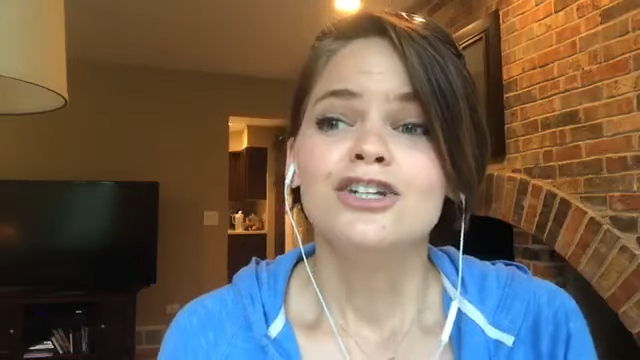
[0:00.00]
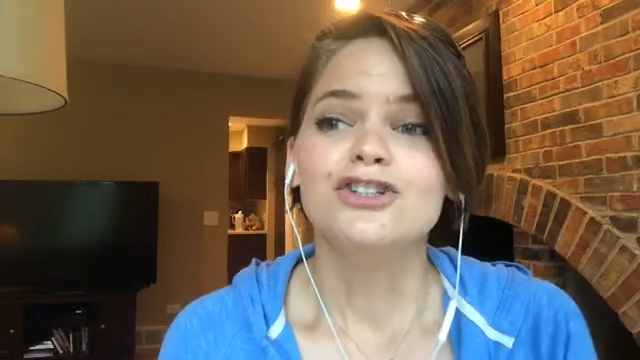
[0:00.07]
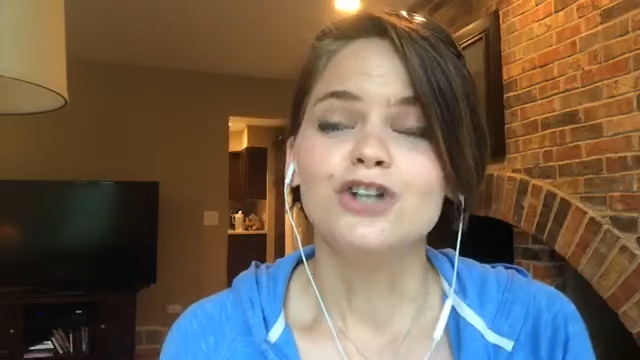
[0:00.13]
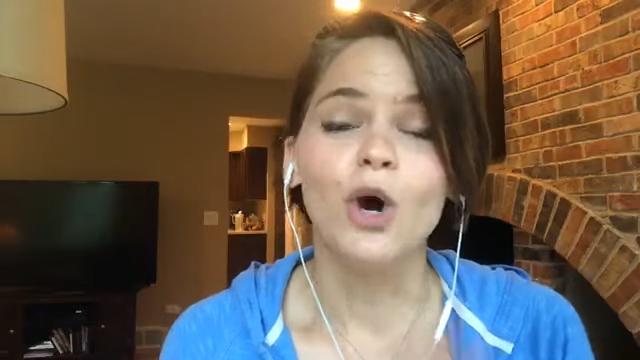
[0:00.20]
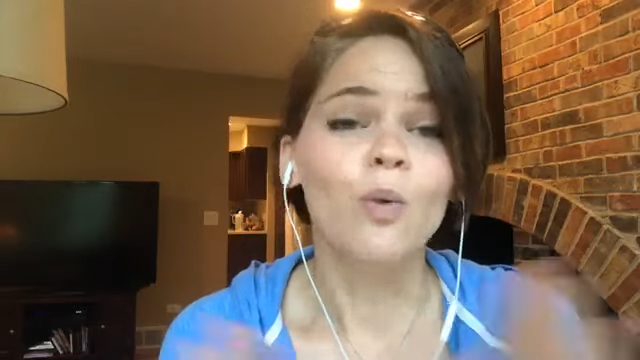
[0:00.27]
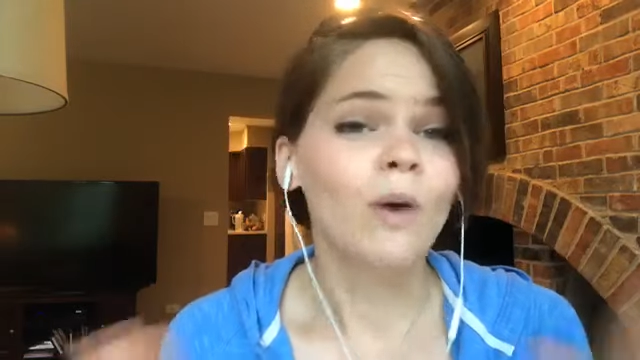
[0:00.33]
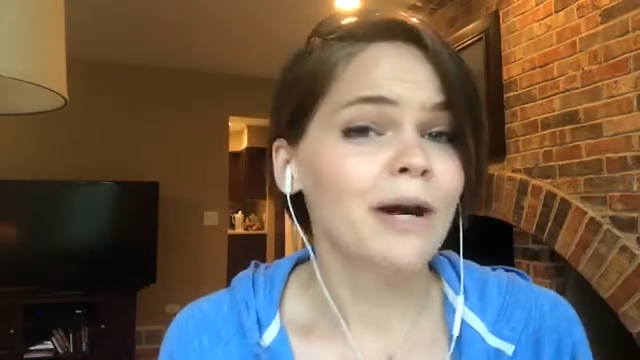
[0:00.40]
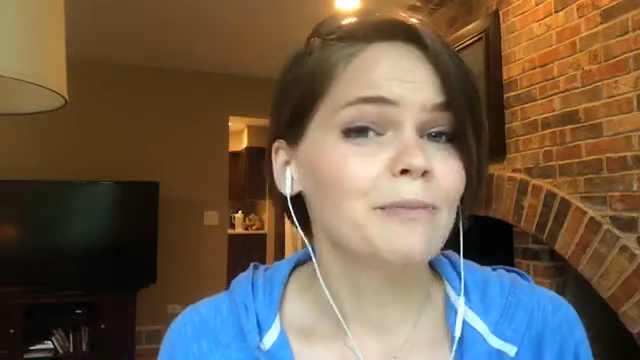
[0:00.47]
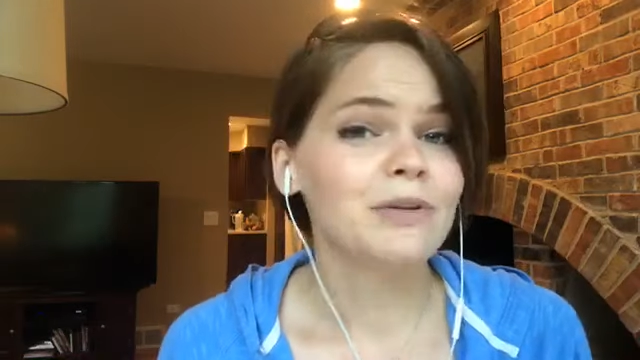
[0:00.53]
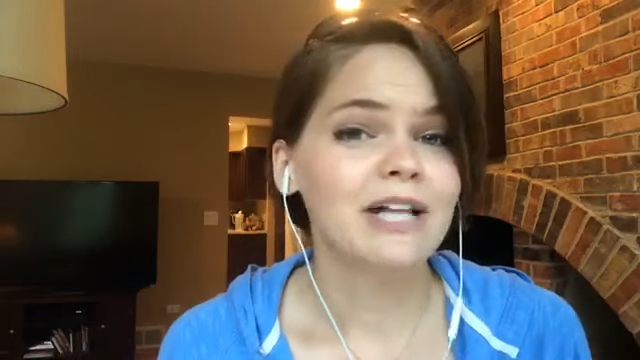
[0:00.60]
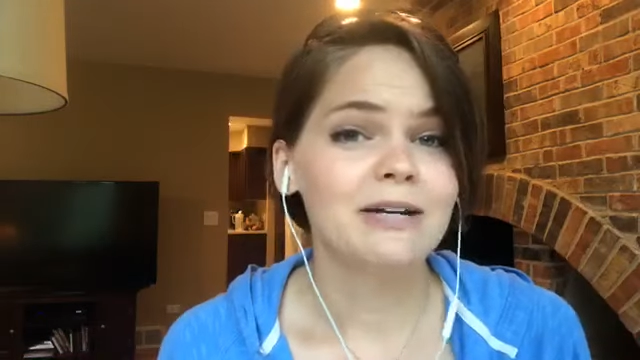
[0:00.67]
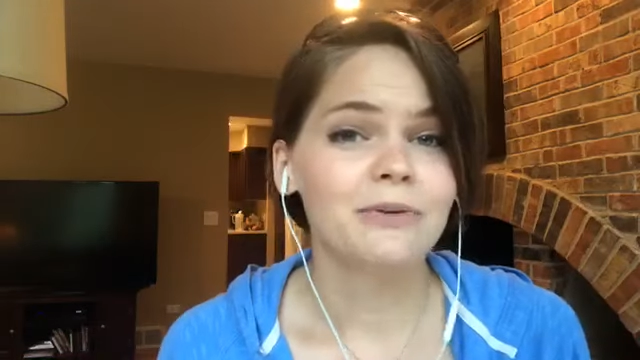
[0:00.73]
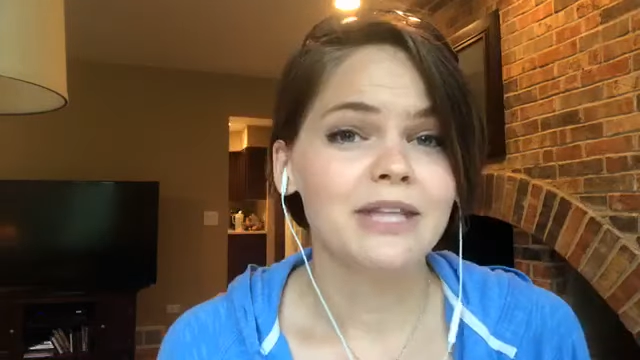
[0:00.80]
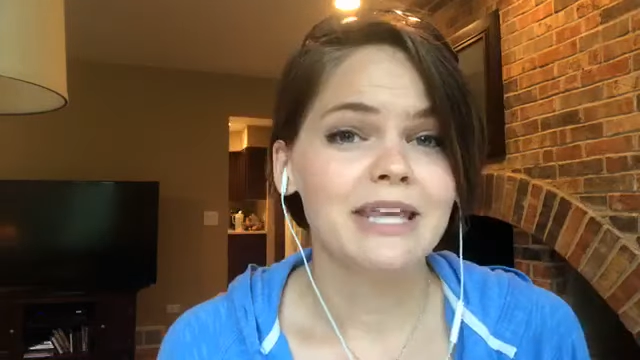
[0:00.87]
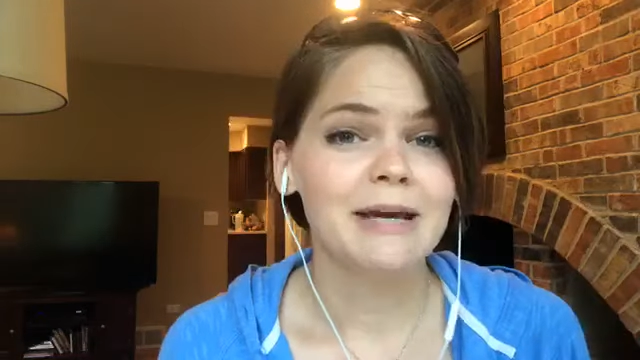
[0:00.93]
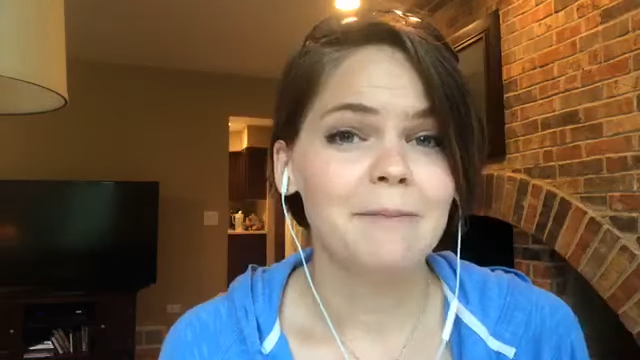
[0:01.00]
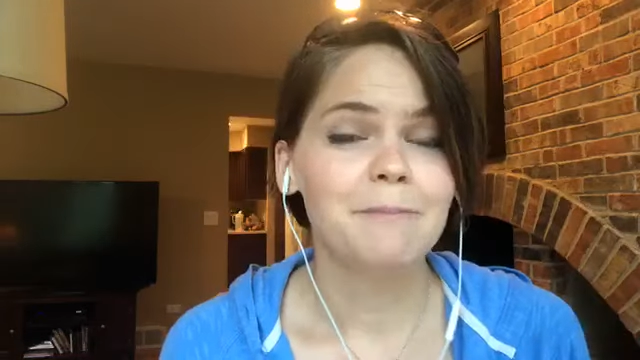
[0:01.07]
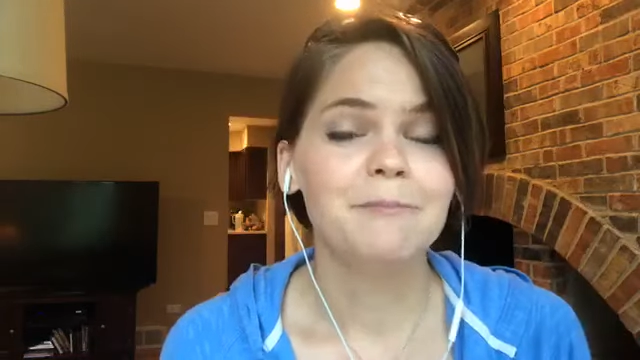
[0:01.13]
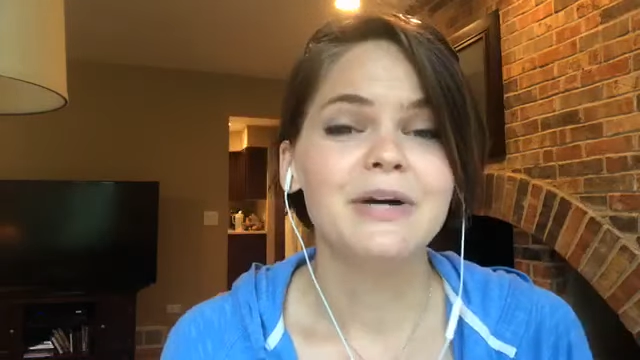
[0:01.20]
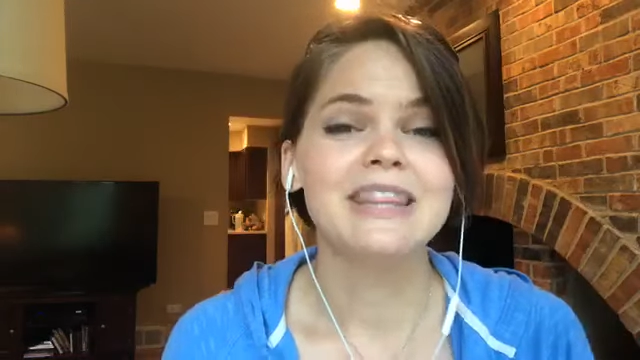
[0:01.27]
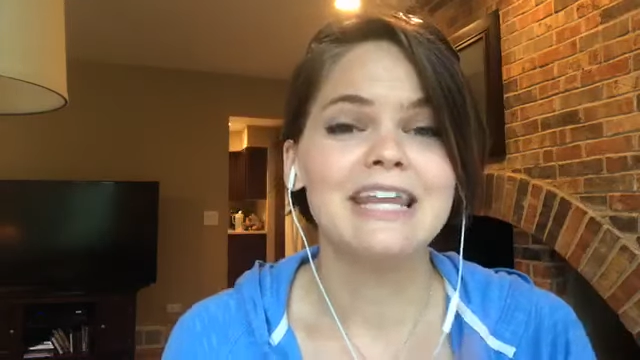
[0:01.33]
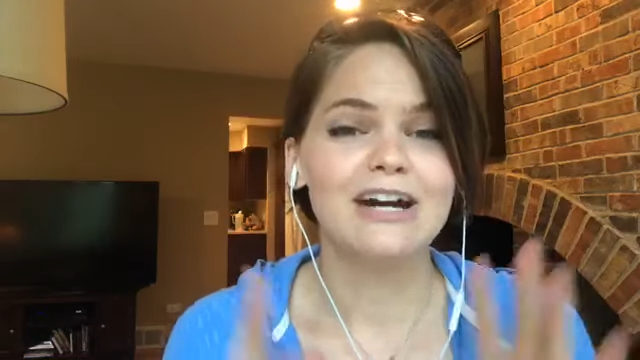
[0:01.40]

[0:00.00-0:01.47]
don't want to play with him, but